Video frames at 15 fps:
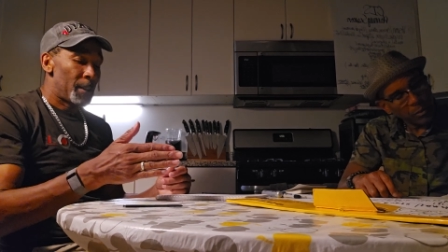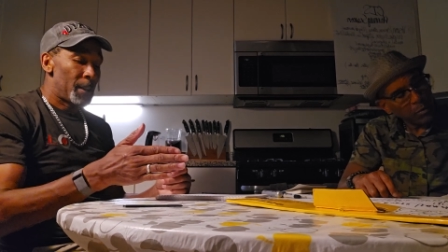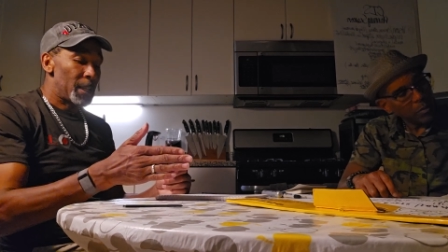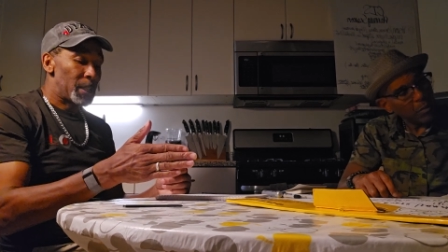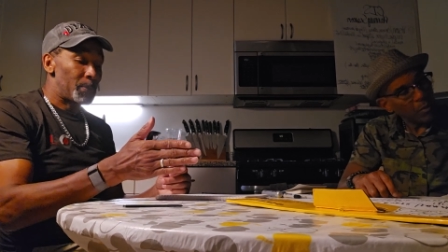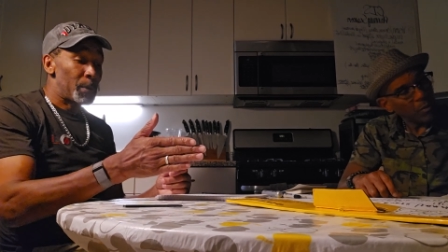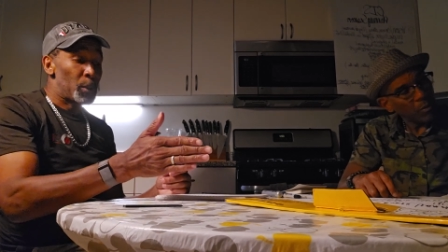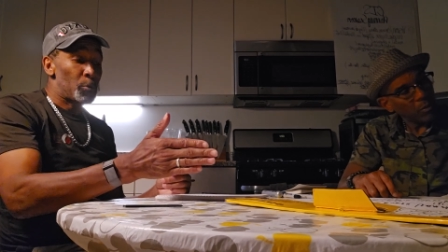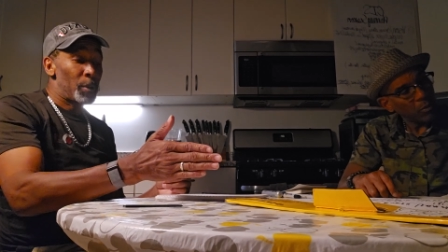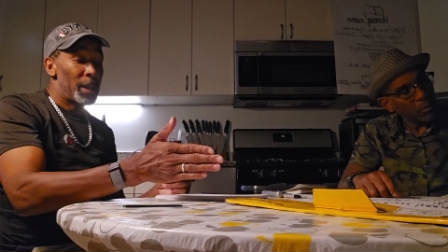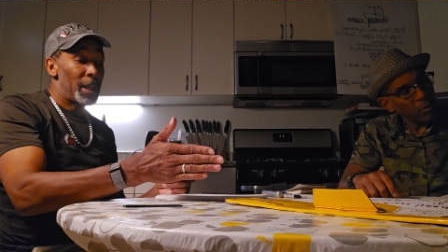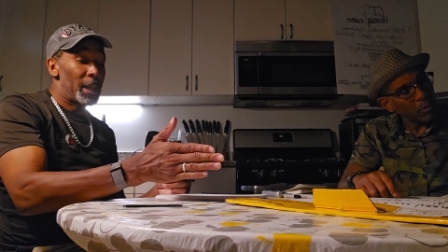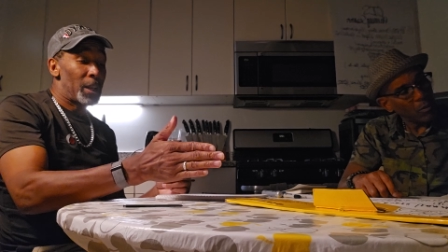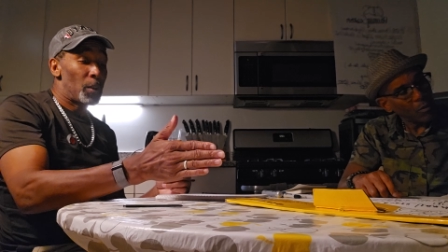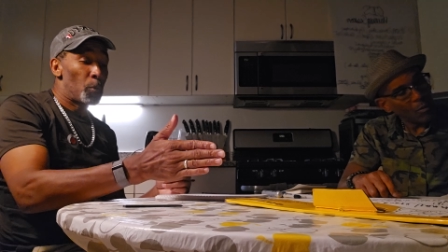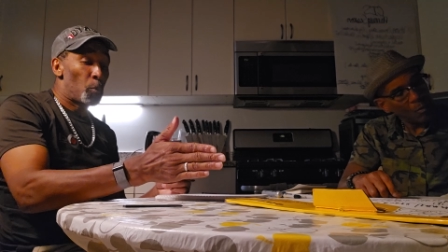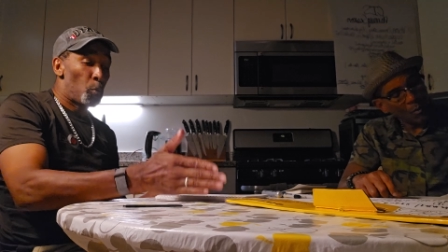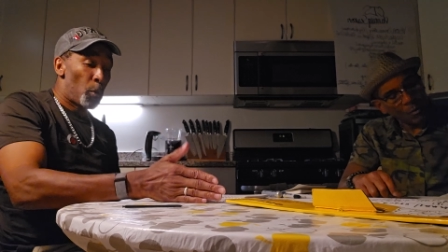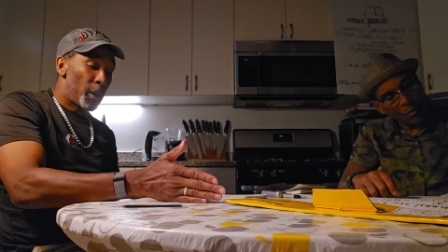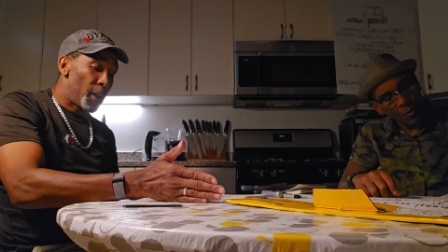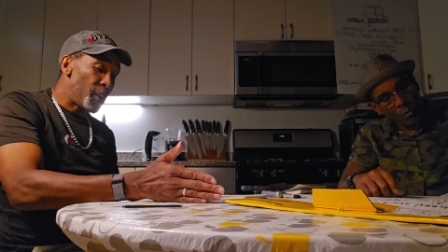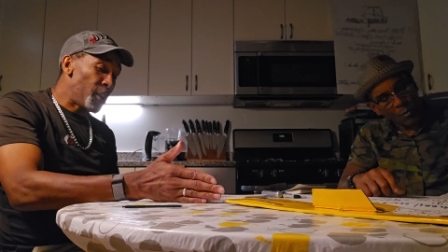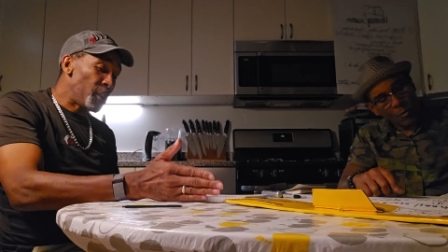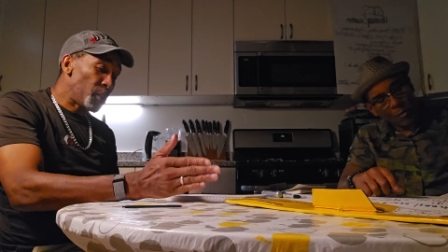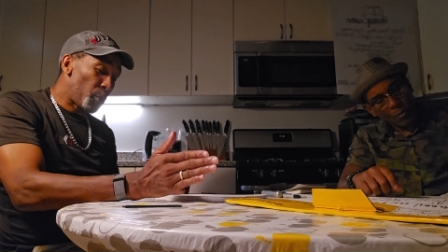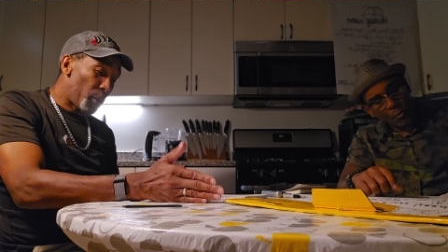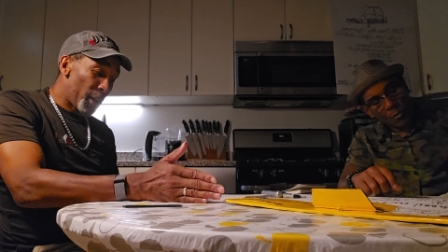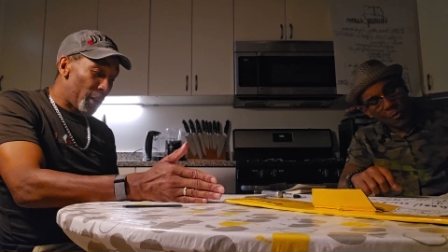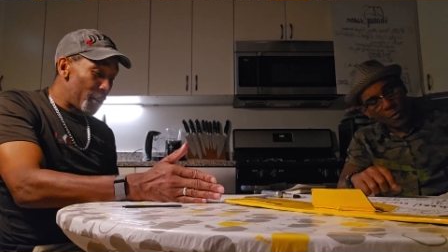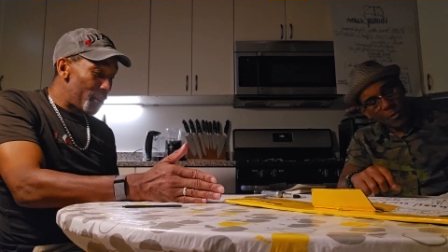it's between
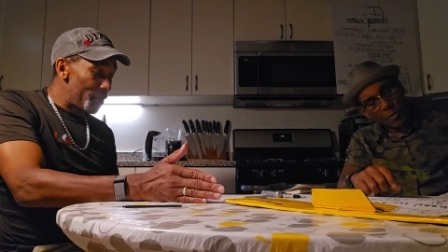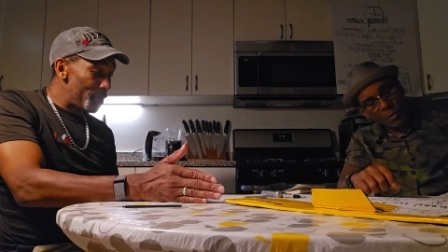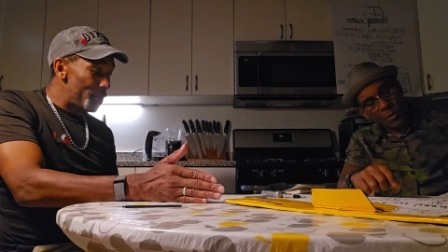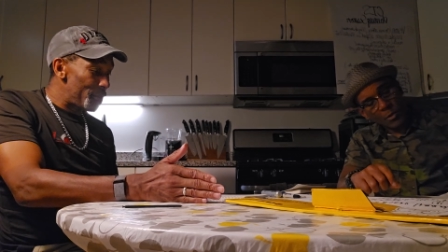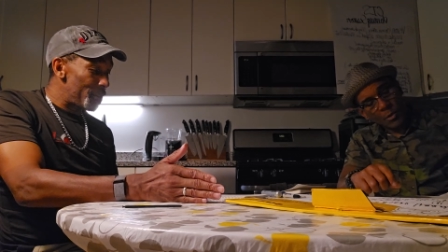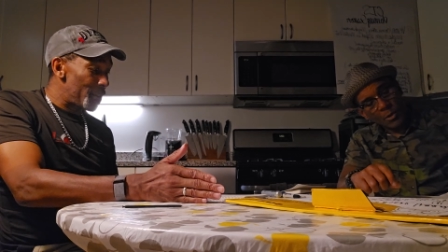112